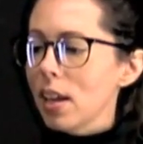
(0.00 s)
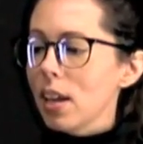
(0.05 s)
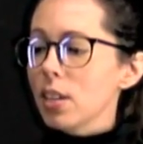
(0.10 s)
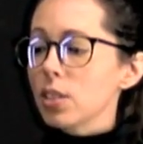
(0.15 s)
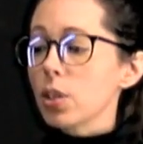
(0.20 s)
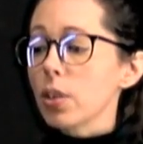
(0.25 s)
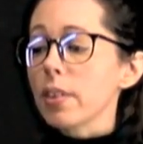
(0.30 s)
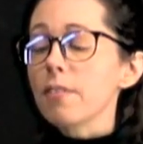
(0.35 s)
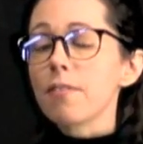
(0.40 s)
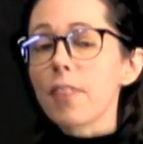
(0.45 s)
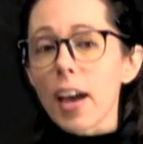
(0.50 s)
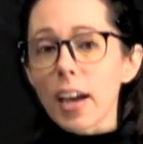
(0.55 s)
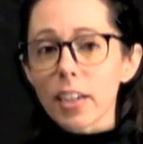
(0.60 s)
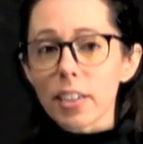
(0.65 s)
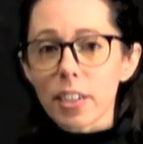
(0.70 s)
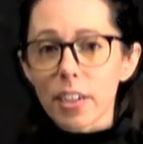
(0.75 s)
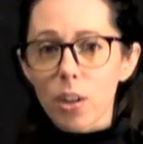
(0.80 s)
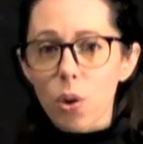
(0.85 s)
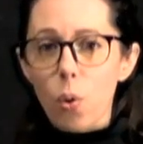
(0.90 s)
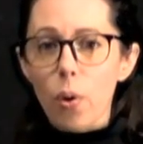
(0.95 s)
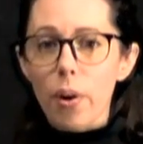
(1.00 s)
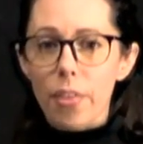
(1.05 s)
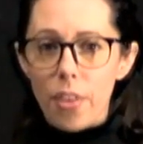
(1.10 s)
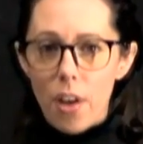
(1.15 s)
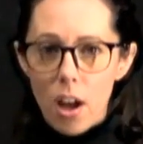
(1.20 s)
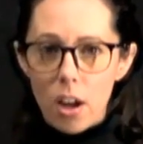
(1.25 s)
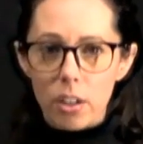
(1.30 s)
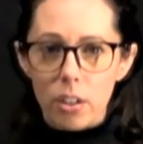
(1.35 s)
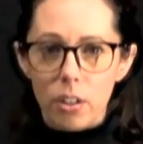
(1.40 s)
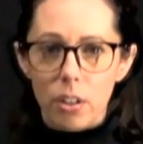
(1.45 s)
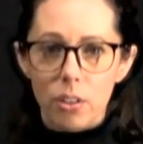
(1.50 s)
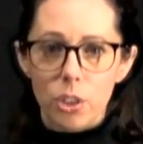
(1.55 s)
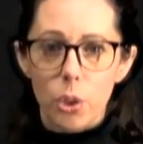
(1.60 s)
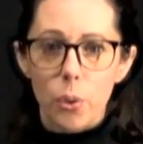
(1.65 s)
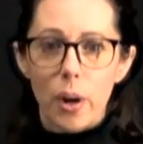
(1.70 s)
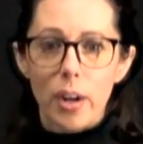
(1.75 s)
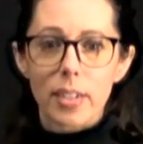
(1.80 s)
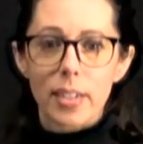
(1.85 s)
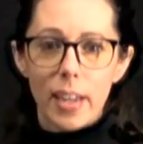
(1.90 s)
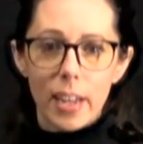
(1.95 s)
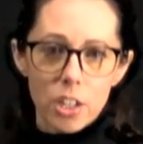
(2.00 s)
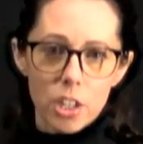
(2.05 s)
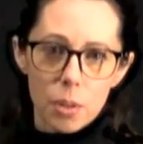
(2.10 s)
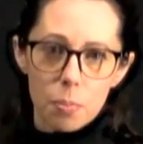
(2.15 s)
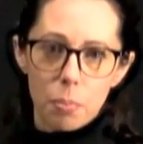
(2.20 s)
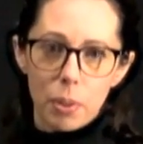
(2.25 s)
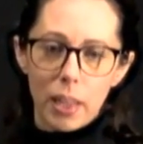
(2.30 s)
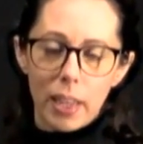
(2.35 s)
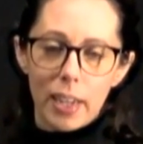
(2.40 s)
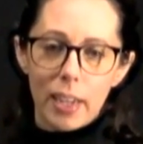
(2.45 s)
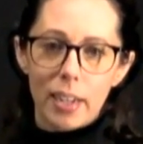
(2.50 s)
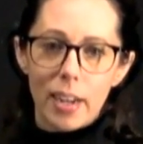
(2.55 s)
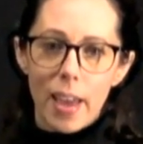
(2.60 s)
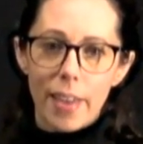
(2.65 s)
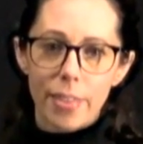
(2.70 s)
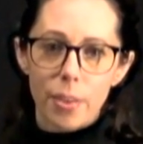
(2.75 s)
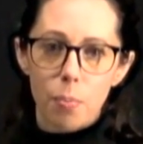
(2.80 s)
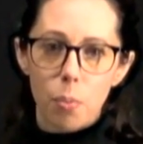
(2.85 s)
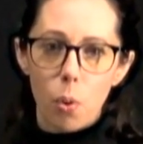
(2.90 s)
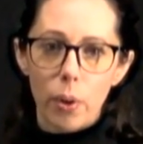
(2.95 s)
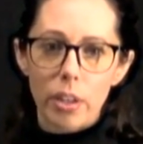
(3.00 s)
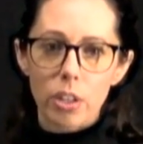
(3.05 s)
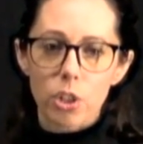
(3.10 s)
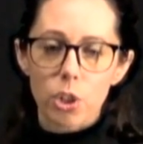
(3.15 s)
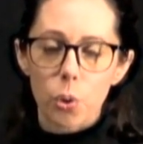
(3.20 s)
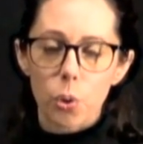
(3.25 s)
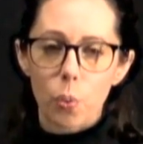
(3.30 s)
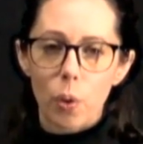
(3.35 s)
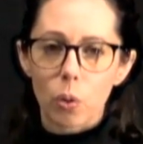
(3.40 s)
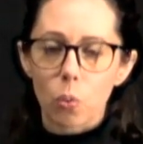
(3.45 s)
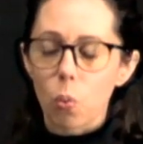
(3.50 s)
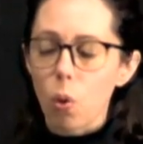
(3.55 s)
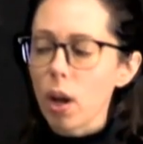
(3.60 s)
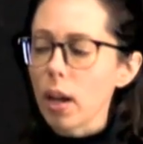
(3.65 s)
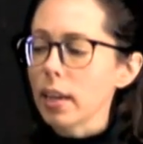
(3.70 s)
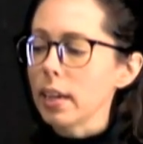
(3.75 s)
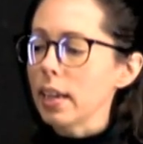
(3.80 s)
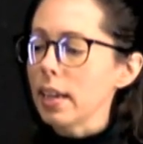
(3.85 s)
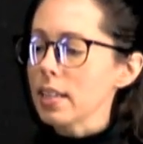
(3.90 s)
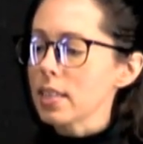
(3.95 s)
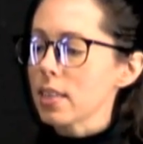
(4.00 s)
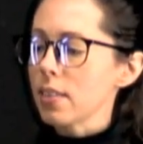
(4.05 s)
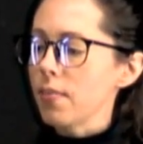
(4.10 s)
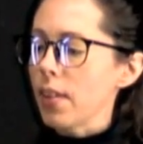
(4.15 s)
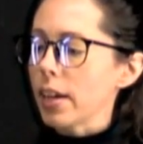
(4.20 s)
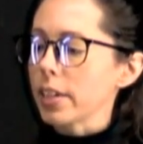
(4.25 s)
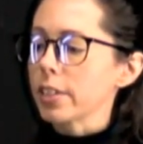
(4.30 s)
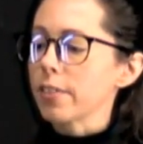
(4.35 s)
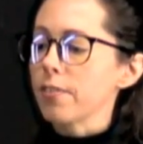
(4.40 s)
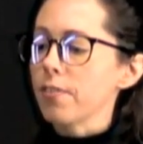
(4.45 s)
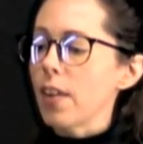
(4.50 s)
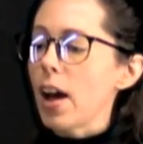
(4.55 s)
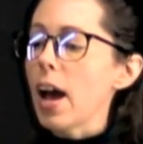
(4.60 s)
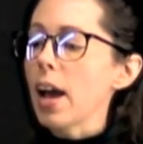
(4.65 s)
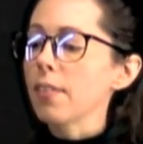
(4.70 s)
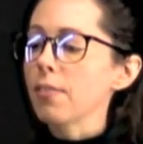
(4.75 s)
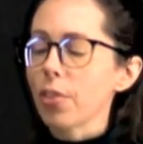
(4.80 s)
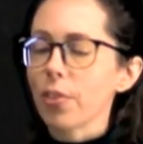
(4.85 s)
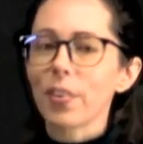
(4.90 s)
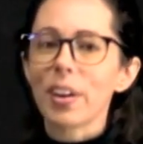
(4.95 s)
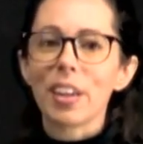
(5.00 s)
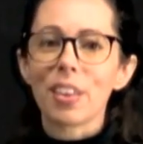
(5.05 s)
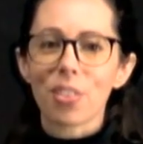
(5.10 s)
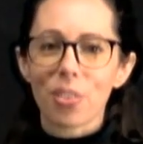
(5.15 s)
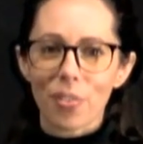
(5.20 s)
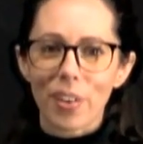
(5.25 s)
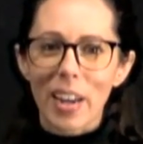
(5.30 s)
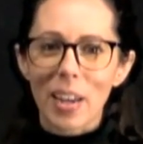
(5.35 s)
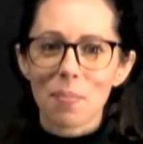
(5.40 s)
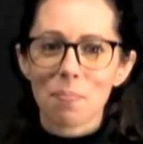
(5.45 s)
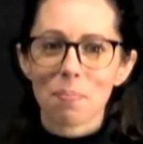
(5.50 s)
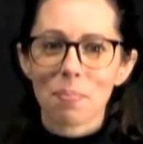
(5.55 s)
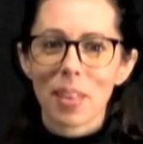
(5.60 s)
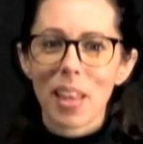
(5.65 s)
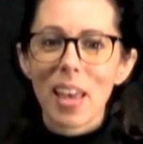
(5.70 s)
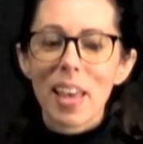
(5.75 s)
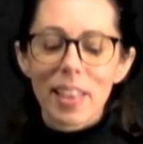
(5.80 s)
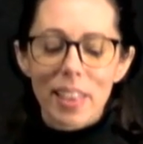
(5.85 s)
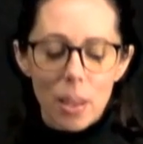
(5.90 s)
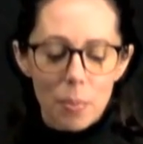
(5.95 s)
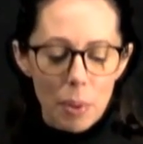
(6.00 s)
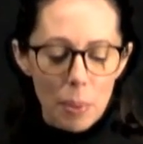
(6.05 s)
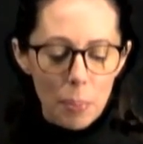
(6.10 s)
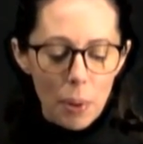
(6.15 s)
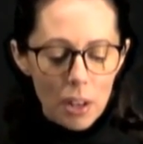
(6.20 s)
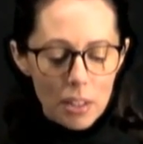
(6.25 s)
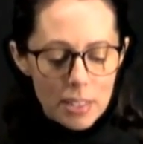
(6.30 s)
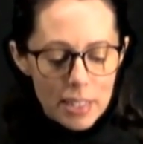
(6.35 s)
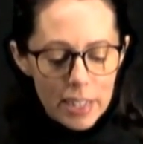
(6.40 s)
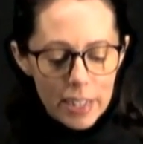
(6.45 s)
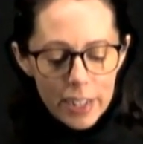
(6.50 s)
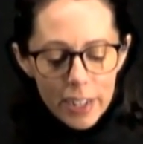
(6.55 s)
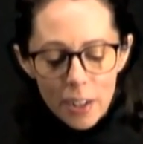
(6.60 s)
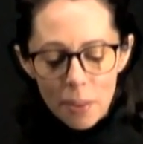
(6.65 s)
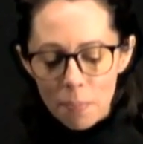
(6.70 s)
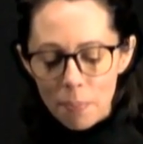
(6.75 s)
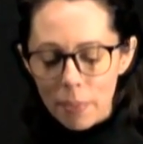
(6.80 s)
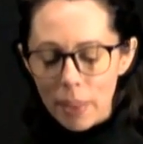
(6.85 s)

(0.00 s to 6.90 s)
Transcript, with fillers: So the vector orthogonal to our tangent plane at the point 211 is the vector five, three, three. Let me pause here.